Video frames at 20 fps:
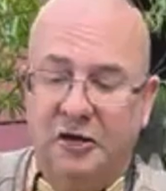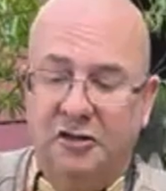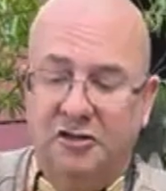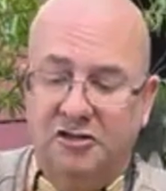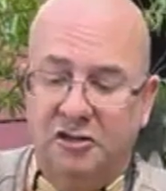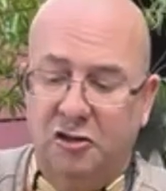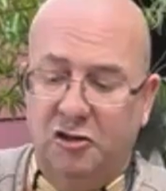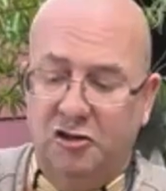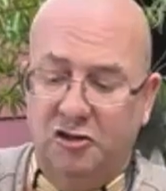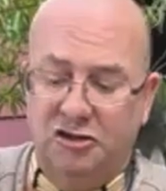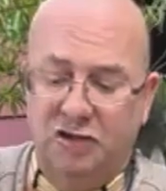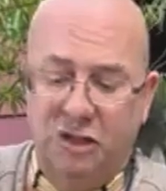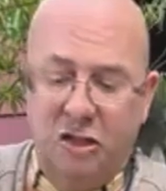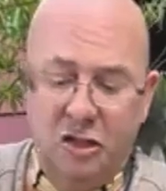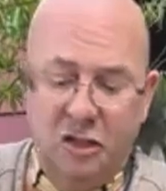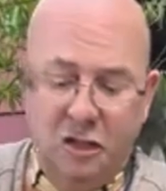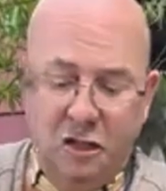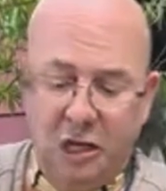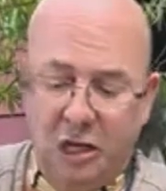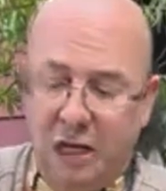starters.
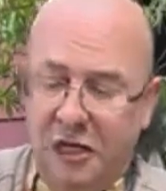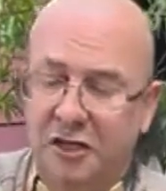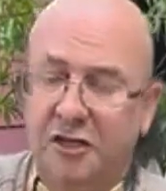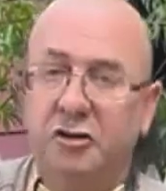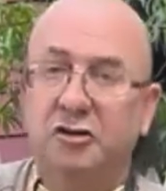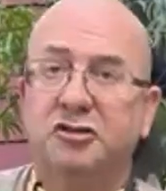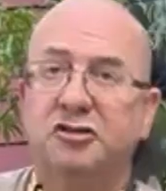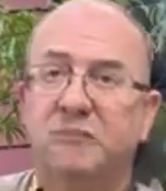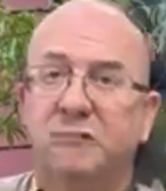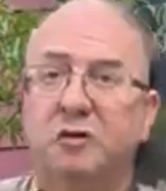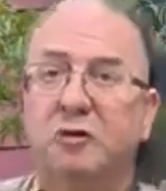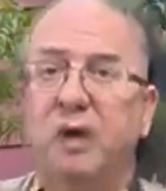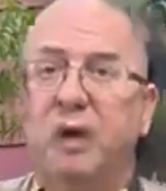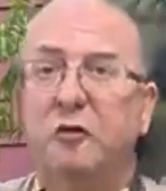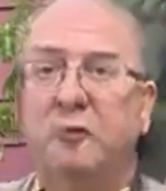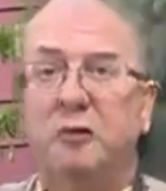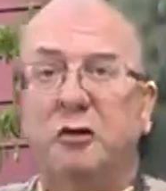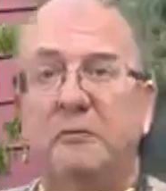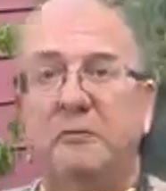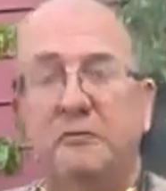I used them when
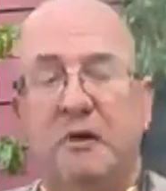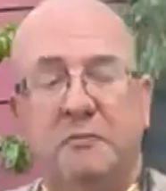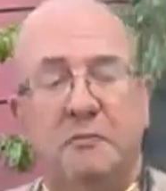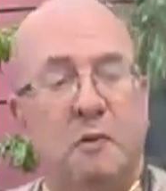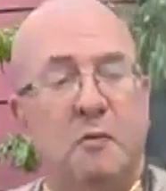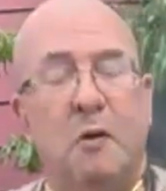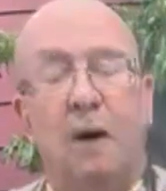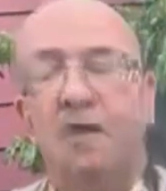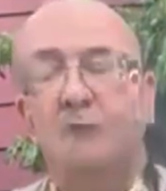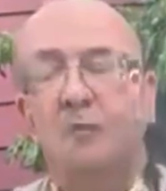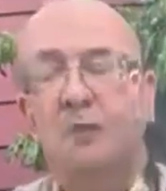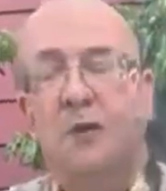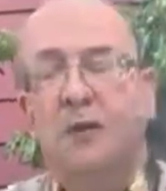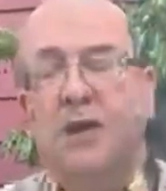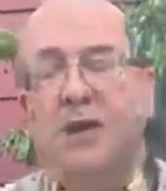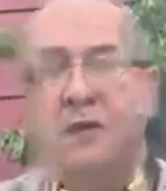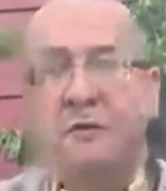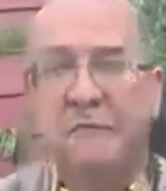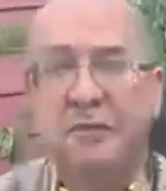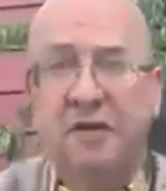me and my wife went
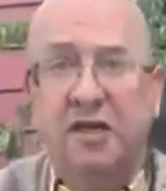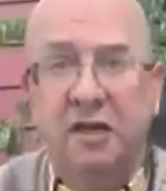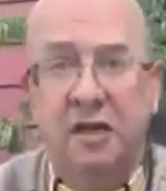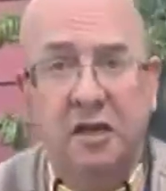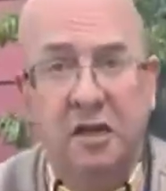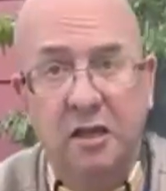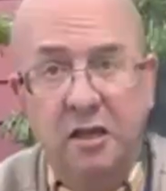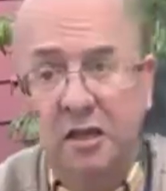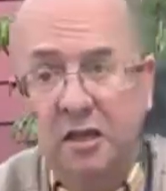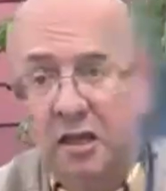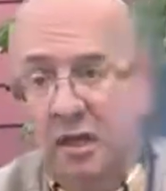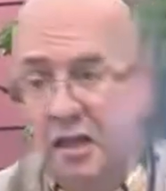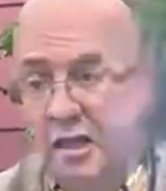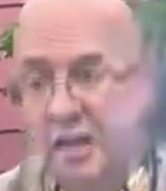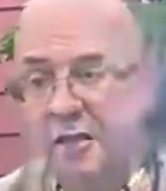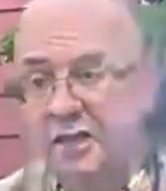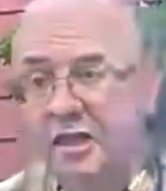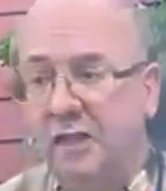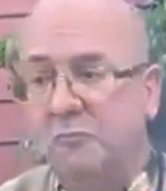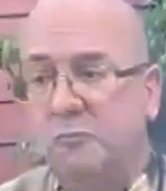camping,
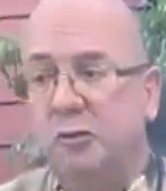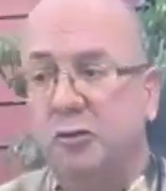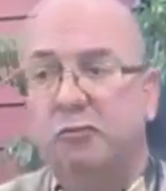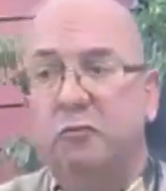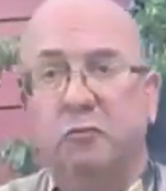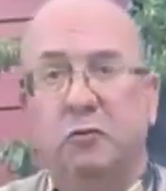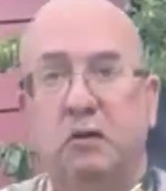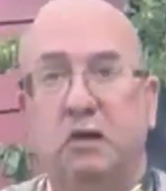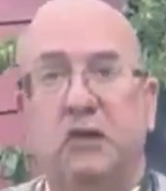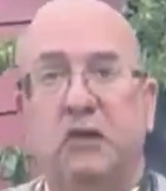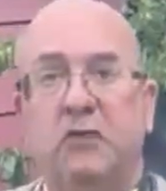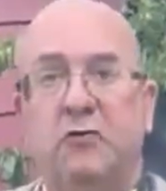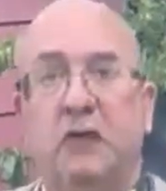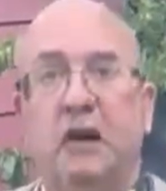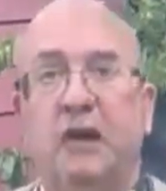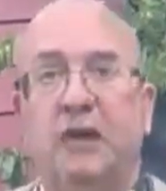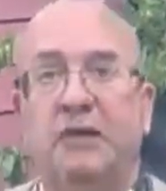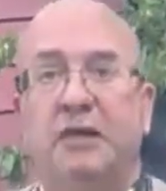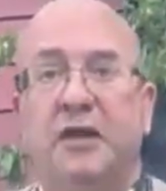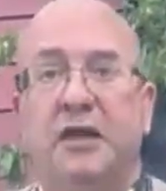and they were really great. They